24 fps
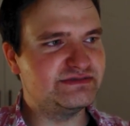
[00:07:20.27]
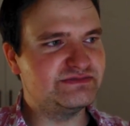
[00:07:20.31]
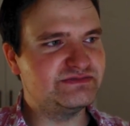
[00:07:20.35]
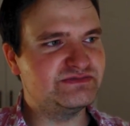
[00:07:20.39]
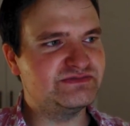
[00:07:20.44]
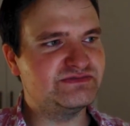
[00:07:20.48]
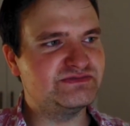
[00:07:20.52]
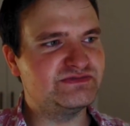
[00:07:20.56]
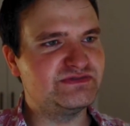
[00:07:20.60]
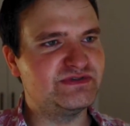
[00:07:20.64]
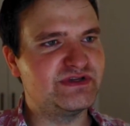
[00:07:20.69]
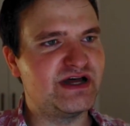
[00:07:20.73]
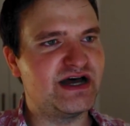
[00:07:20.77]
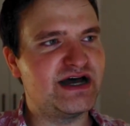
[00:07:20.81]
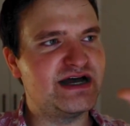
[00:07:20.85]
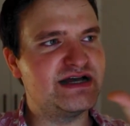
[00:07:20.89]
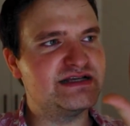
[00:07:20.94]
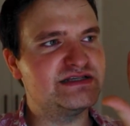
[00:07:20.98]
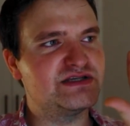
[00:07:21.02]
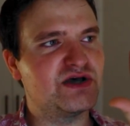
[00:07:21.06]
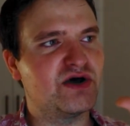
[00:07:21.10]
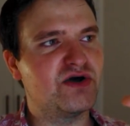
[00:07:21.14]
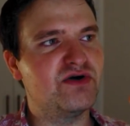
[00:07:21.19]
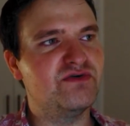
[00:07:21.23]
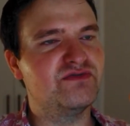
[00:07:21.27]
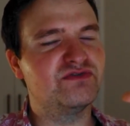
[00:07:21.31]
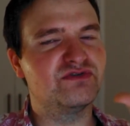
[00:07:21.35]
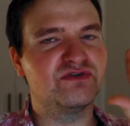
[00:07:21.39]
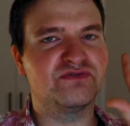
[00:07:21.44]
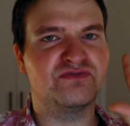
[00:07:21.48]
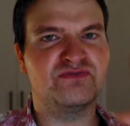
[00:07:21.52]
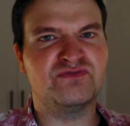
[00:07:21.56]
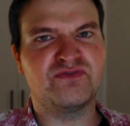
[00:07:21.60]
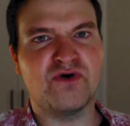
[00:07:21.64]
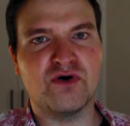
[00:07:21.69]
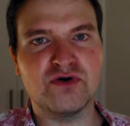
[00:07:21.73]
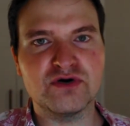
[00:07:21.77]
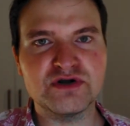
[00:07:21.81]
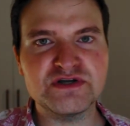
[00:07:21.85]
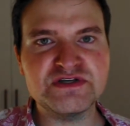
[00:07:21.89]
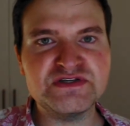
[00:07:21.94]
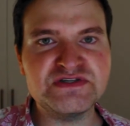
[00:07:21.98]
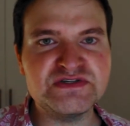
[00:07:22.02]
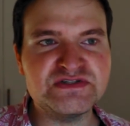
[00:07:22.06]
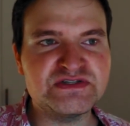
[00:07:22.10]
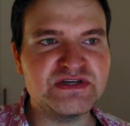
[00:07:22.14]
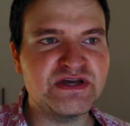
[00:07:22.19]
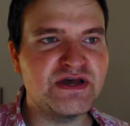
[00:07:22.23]
flies over a
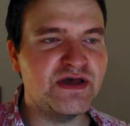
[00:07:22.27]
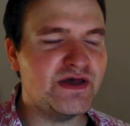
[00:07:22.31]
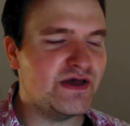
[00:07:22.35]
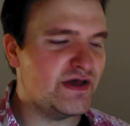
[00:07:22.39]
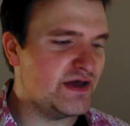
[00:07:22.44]
forest.